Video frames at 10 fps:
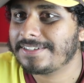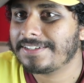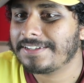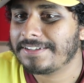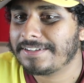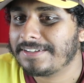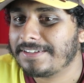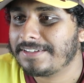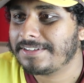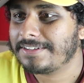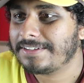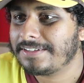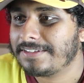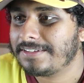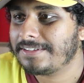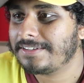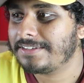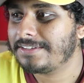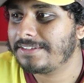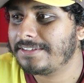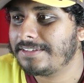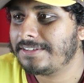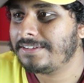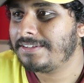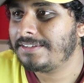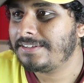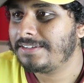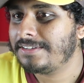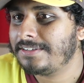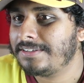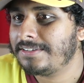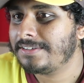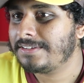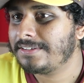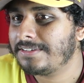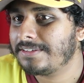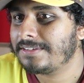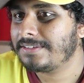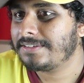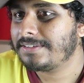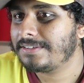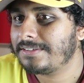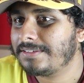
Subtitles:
No one is speaking in this clip.